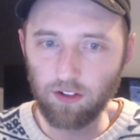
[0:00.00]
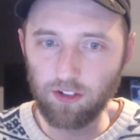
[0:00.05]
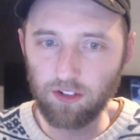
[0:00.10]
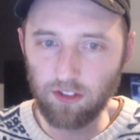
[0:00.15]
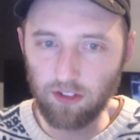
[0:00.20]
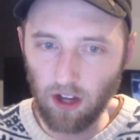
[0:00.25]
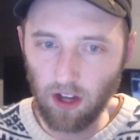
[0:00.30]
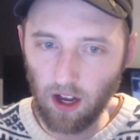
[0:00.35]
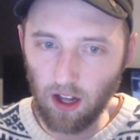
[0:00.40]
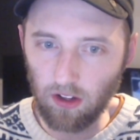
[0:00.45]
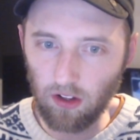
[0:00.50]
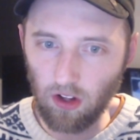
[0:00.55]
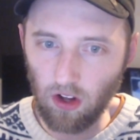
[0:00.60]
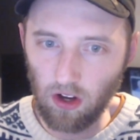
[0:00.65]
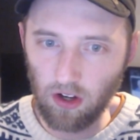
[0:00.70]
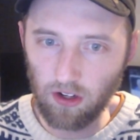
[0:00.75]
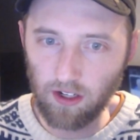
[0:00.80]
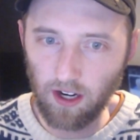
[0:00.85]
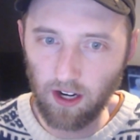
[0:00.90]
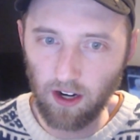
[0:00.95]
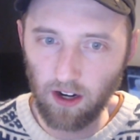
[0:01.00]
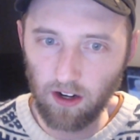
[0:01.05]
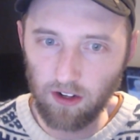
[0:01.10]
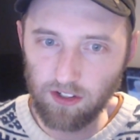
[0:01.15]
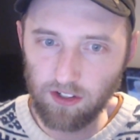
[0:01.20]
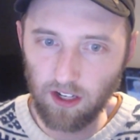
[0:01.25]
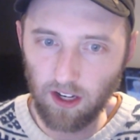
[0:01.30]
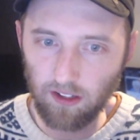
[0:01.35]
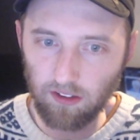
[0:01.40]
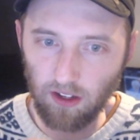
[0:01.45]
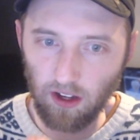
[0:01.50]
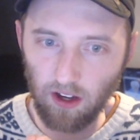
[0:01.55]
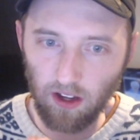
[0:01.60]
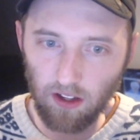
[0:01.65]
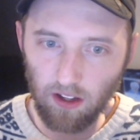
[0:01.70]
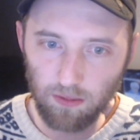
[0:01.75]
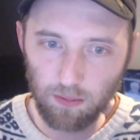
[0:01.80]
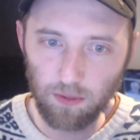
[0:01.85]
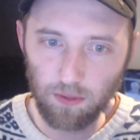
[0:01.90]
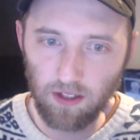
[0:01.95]
Uh, she's got long hair. She
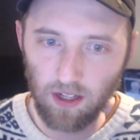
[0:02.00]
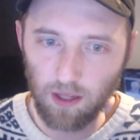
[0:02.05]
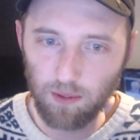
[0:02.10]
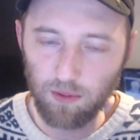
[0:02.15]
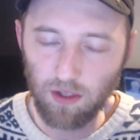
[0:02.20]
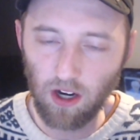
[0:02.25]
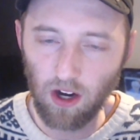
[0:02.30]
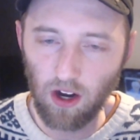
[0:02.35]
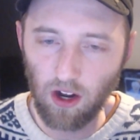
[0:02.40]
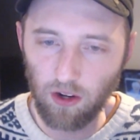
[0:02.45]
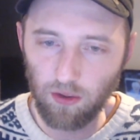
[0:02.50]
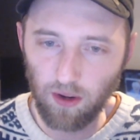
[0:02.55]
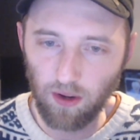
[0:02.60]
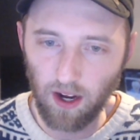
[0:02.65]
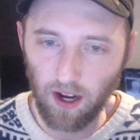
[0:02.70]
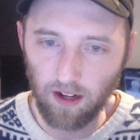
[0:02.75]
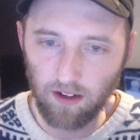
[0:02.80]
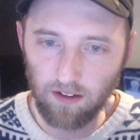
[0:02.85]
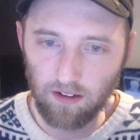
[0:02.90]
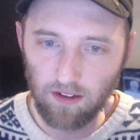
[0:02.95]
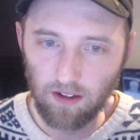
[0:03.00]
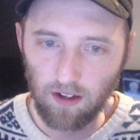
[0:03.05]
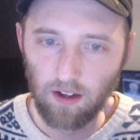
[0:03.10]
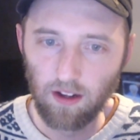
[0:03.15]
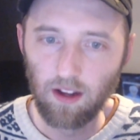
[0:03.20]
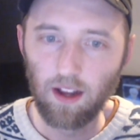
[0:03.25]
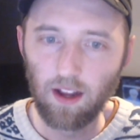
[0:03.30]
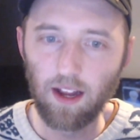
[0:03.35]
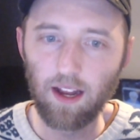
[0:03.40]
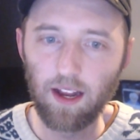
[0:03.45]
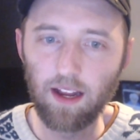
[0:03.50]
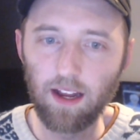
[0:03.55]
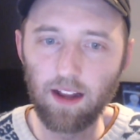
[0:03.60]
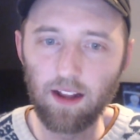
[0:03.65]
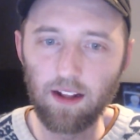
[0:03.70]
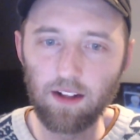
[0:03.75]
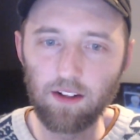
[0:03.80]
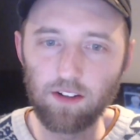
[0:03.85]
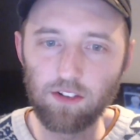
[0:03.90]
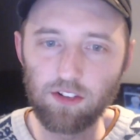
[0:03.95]
has a husband named Conrad, uh-huh.
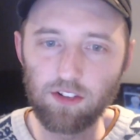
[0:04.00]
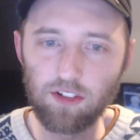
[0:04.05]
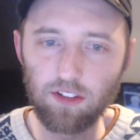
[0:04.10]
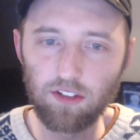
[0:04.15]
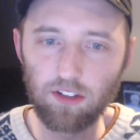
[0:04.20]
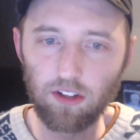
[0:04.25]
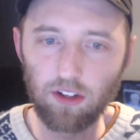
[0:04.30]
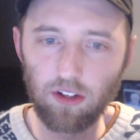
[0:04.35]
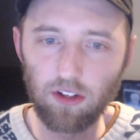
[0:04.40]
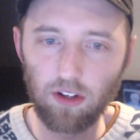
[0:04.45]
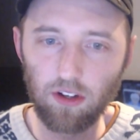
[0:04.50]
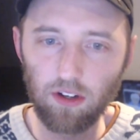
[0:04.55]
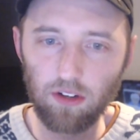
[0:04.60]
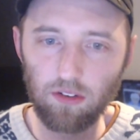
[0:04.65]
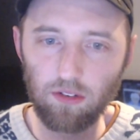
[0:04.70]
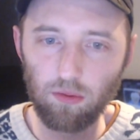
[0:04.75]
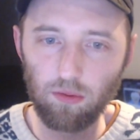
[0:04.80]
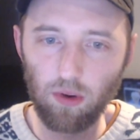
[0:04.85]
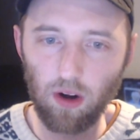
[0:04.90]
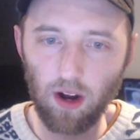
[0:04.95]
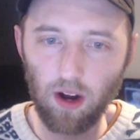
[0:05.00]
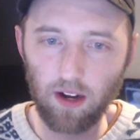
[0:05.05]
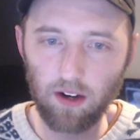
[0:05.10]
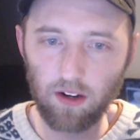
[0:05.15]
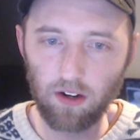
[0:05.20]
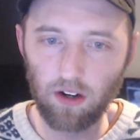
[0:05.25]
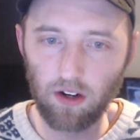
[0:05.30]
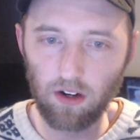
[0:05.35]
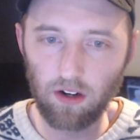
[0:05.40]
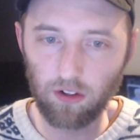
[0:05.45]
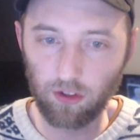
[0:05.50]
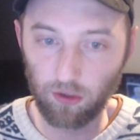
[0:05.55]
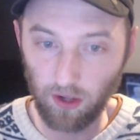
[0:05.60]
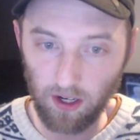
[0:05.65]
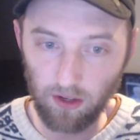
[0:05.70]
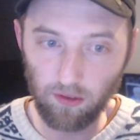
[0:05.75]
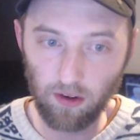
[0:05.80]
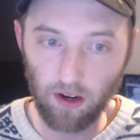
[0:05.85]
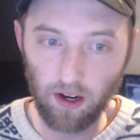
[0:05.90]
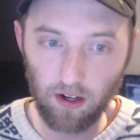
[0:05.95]
and she's a good writer,
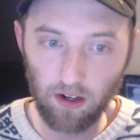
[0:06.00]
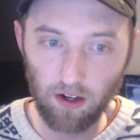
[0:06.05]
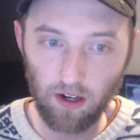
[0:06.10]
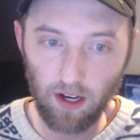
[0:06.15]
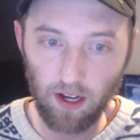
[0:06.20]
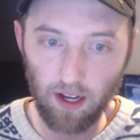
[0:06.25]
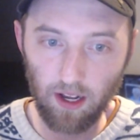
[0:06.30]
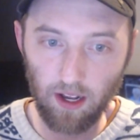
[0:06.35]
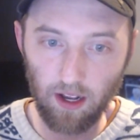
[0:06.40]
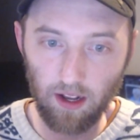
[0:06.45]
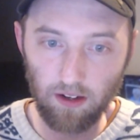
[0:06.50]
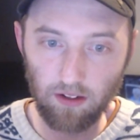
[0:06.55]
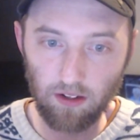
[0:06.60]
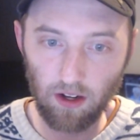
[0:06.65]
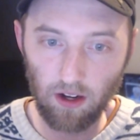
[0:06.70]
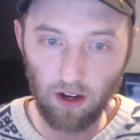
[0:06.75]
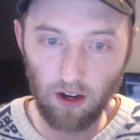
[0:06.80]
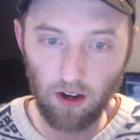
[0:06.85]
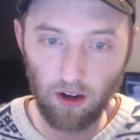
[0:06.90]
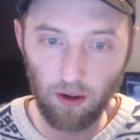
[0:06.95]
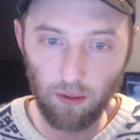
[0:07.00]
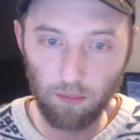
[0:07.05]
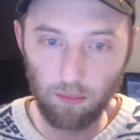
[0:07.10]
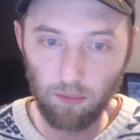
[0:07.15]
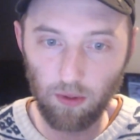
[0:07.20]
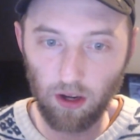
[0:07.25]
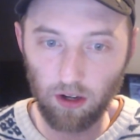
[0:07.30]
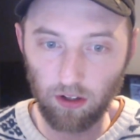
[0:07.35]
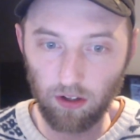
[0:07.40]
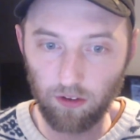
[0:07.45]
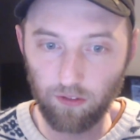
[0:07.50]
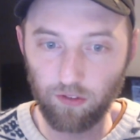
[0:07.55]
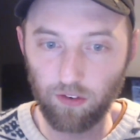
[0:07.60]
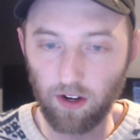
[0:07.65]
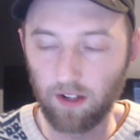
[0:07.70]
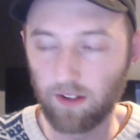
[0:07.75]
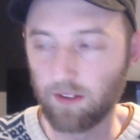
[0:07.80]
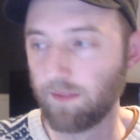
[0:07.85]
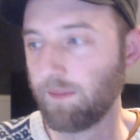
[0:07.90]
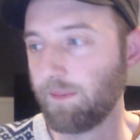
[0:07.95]
a great writer, and um, a
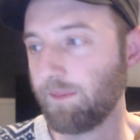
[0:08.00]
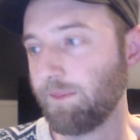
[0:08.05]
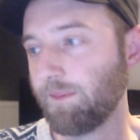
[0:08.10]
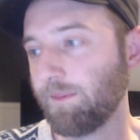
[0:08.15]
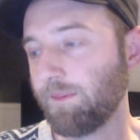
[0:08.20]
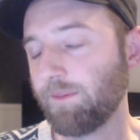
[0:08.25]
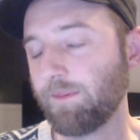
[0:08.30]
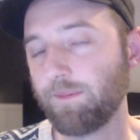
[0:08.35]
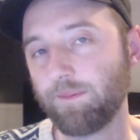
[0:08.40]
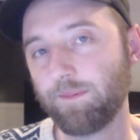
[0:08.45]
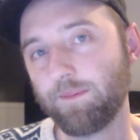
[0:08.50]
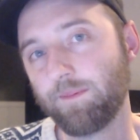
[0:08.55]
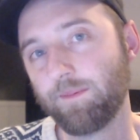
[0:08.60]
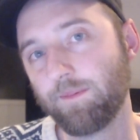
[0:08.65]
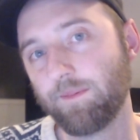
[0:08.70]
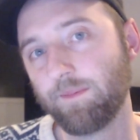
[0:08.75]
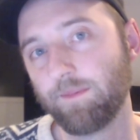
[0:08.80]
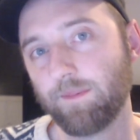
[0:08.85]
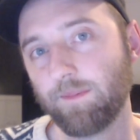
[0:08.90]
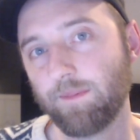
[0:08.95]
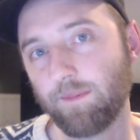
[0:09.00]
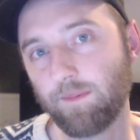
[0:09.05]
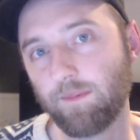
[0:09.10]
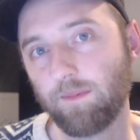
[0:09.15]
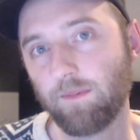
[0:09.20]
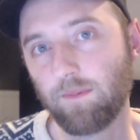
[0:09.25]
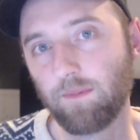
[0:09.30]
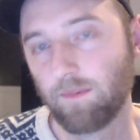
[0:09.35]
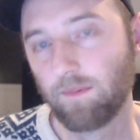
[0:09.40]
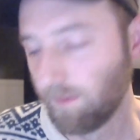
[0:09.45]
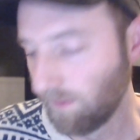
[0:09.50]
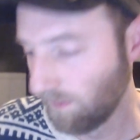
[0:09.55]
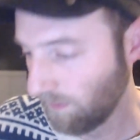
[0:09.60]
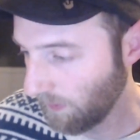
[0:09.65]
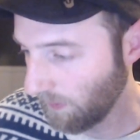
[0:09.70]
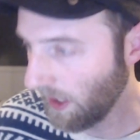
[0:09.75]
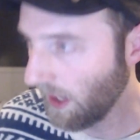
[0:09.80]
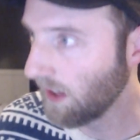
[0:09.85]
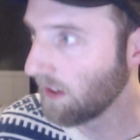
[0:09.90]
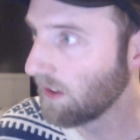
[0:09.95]
good friend. Yeah.
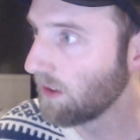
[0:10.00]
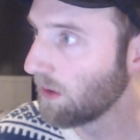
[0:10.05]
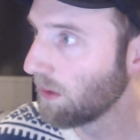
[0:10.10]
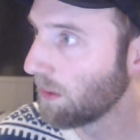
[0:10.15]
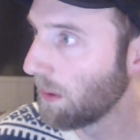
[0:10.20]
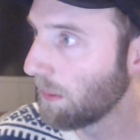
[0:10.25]
Yeah.